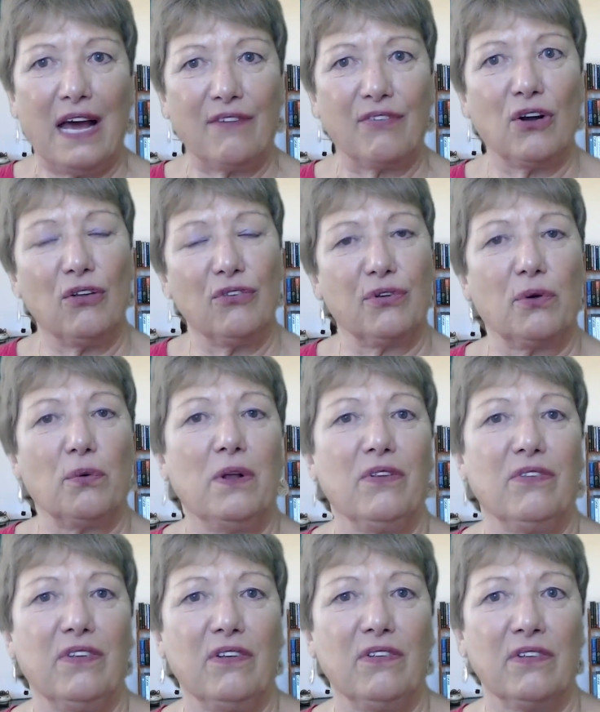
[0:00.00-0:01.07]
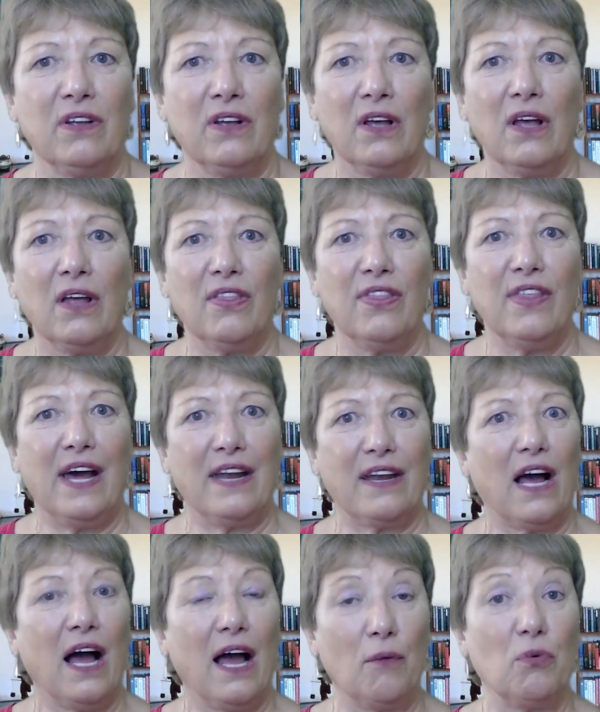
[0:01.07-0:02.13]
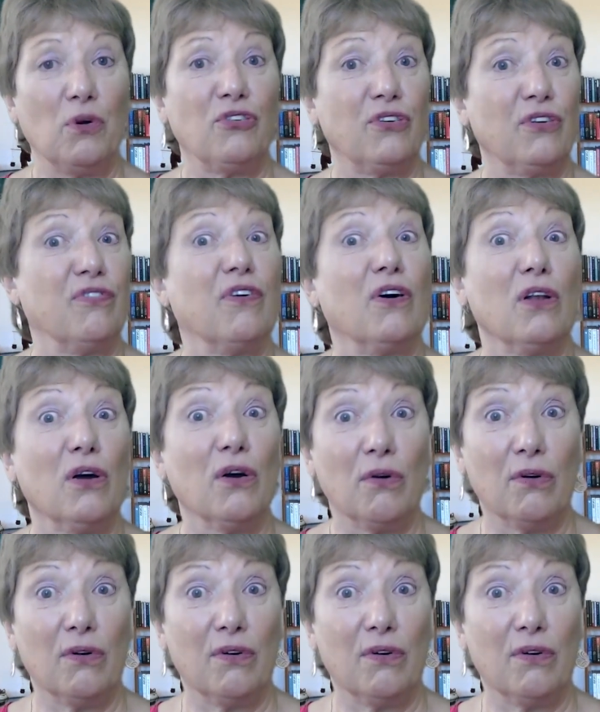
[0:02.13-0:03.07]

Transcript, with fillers: have consequences that I wish to follow.